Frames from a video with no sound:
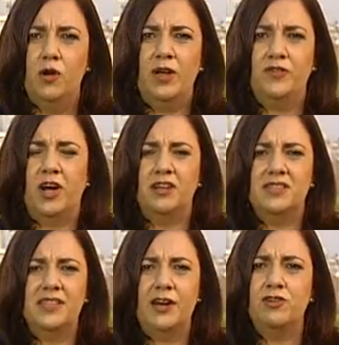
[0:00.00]
We've got
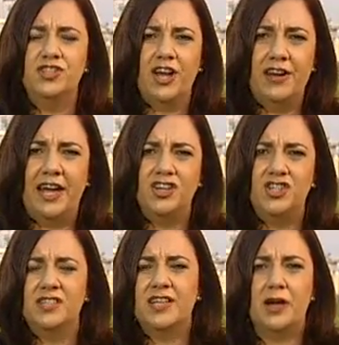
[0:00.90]
secret
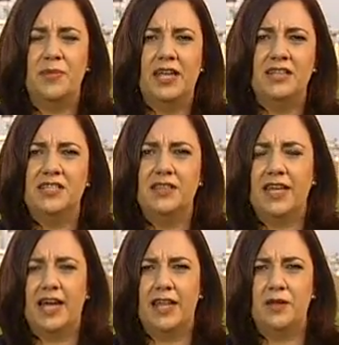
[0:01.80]
donations coming into
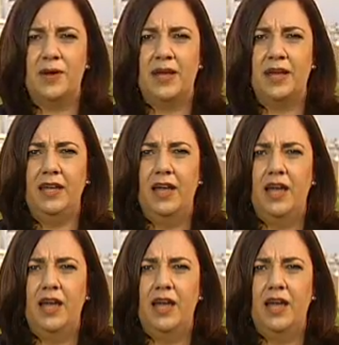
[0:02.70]
the LNP.